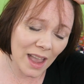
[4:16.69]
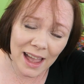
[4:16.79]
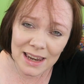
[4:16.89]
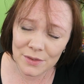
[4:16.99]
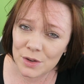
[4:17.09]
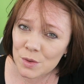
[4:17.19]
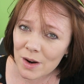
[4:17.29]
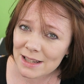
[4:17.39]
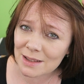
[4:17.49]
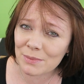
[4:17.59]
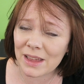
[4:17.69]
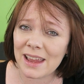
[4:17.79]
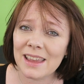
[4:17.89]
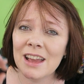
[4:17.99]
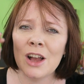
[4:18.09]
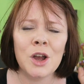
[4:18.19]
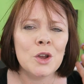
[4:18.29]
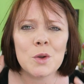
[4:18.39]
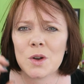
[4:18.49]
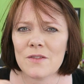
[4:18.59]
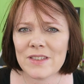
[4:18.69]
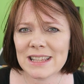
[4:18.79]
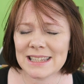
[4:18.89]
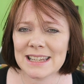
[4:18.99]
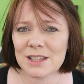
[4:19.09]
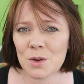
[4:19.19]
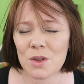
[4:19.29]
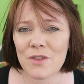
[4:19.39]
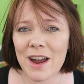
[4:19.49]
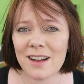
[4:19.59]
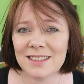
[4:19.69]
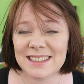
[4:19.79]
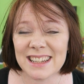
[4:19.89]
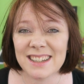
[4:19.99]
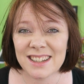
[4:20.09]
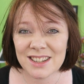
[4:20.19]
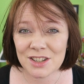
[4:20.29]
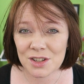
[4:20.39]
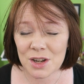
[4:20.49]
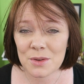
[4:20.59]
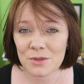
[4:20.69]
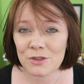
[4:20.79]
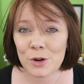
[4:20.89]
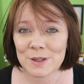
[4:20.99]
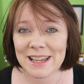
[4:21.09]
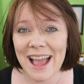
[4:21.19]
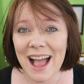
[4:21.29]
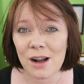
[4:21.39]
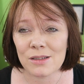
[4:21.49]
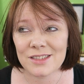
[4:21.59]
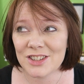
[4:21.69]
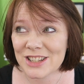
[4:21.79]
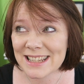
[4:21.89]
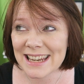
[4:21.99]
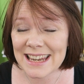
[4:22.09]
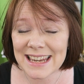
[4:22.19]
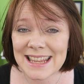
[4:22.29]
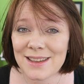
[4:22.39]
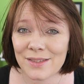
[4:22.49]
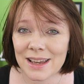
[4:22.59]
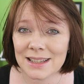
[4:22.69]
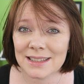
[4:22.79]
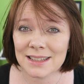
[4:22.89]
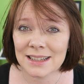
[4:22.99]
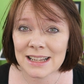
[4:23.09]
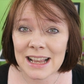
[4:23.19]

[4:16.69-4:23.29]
And if you try something, you're convinced it's not the right answer, don't cross it out, just leave it.